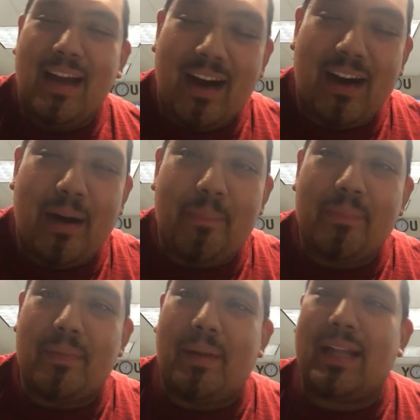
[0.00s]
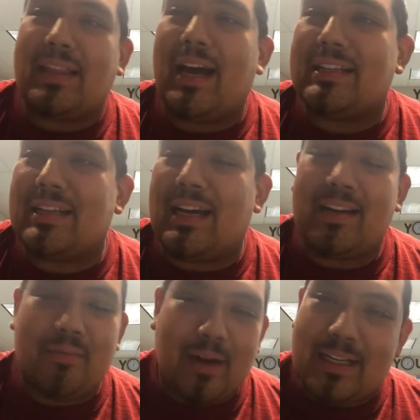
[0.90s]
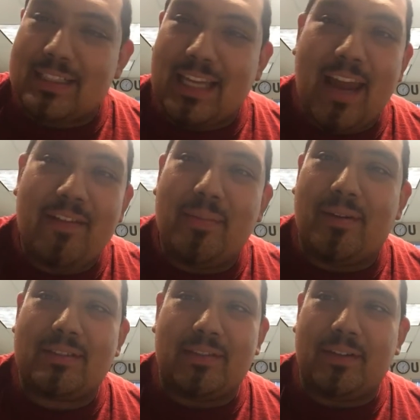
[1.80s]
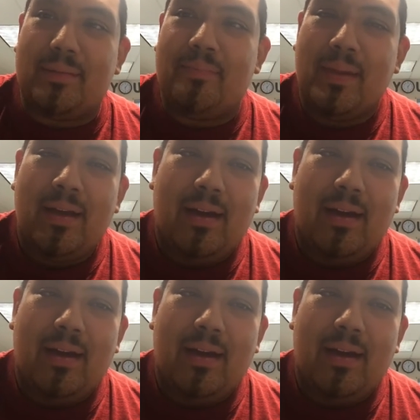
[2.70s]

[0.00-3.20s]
My thoughts on it were, I just gave you most of them.